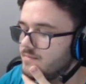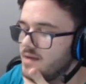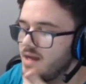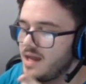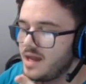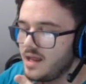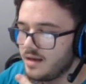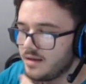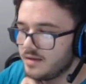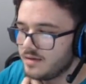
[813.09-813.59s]

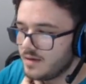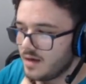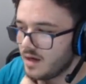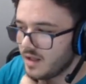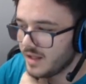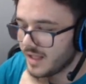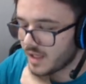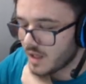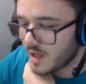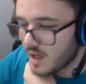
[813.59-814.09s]
and
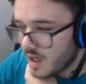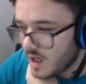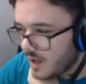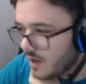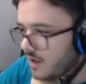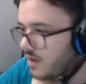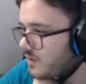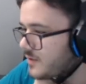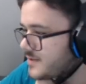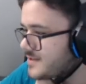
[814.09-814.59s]
like
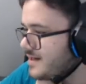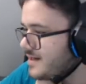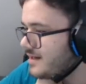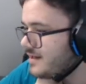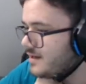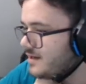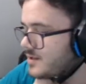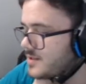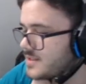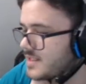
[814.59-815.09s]
Audino is not
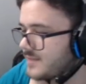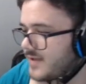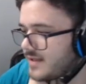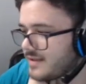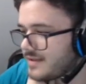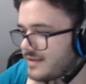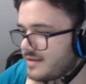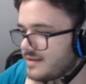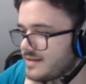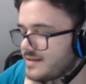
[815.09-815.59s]
here, stuff like
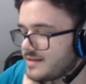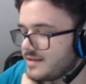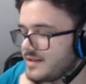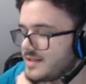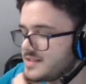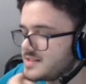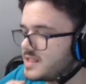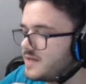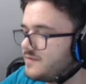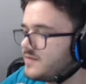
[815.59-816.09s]
the the
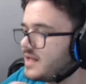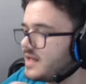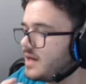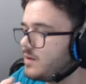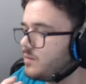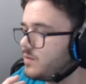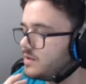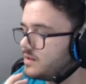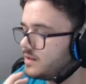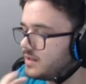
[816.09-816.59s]
stuff that I
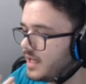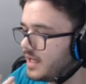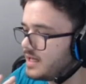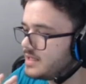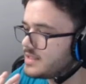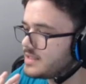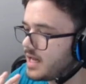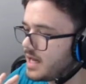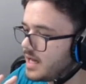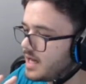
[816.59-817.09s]
would like
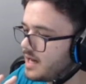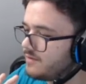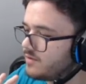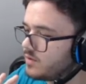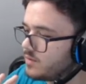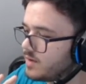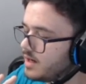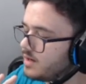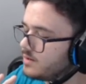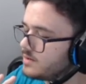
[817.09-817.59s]
to have
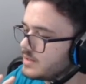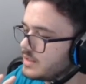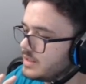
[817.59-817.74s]
around